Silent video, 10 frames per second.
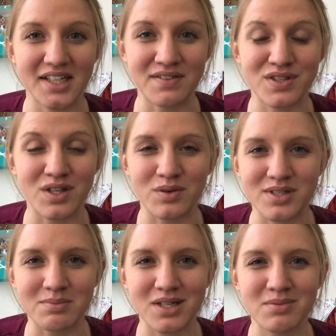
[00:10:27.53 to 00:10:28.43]
Even though
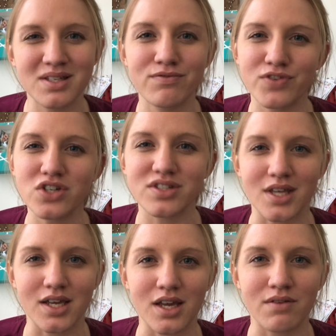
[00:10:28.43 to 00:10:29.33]
sometimes it feels
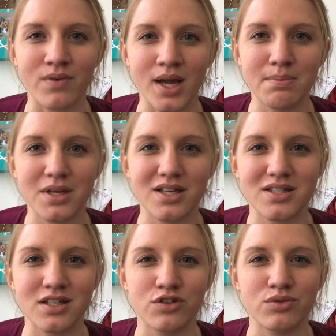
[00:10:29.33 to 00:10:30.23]
like it, right?
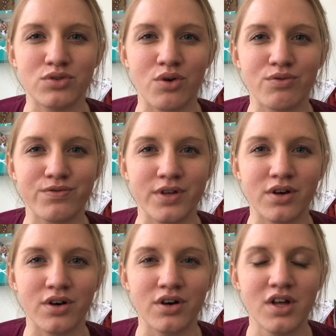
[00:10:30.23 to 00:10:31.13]
Because then you don't
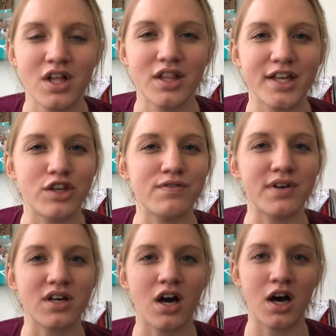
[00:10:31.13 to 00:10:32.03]
feel like you've
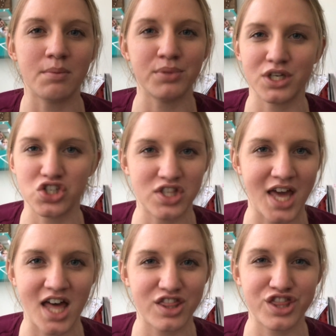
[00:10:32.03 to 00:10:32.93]
accomplished
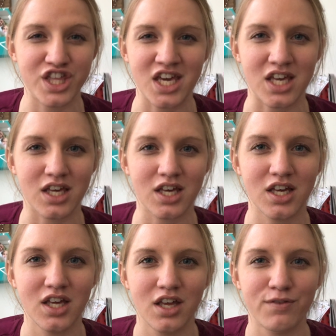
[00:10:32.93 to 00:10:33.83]
that thing.
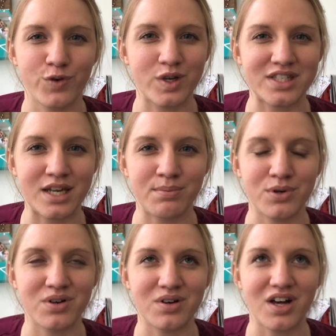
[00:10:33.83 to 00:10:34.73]
For
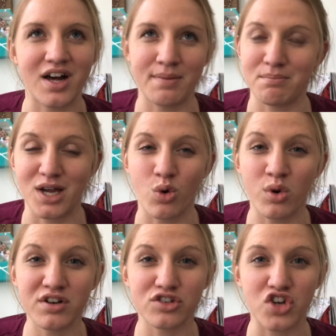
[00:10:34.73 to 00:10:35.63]
example, my
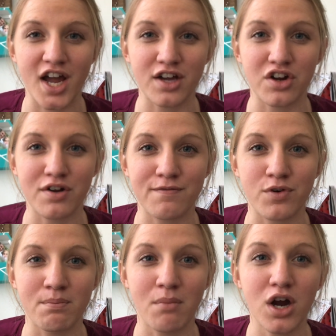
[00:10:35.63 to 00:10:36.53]
order tracker
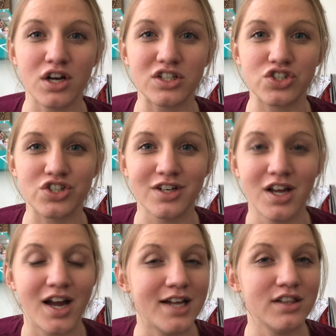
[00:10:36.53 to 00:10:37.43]
for March,
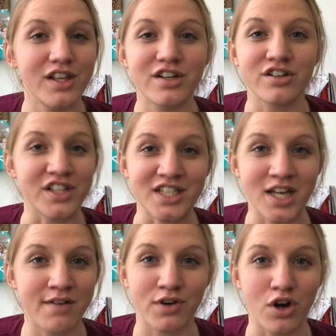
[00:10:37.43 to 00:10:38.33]
I literally
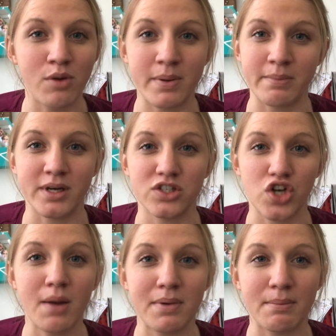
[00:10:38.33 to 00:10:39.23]
never opened my
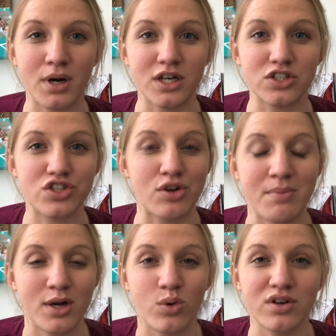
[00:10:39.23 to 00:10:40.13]
shop in March, so
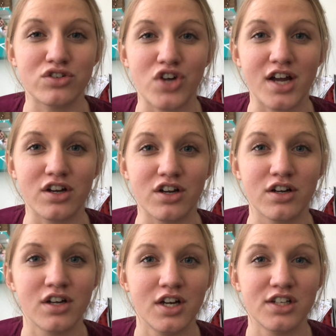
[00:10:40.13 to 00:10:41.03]
my order
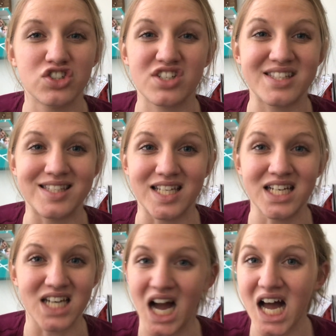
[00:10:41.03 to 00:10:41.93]
tracker just
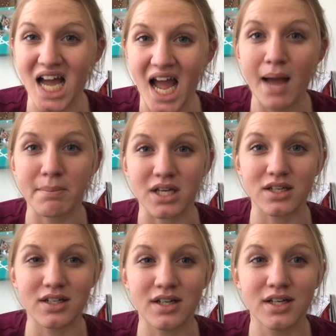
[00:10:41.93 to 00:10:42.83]
did not
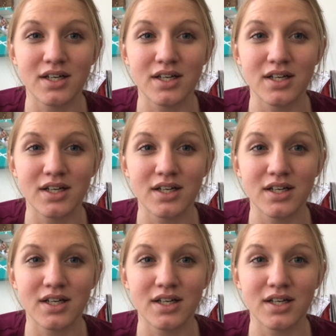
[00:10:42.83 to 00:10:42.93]
happen.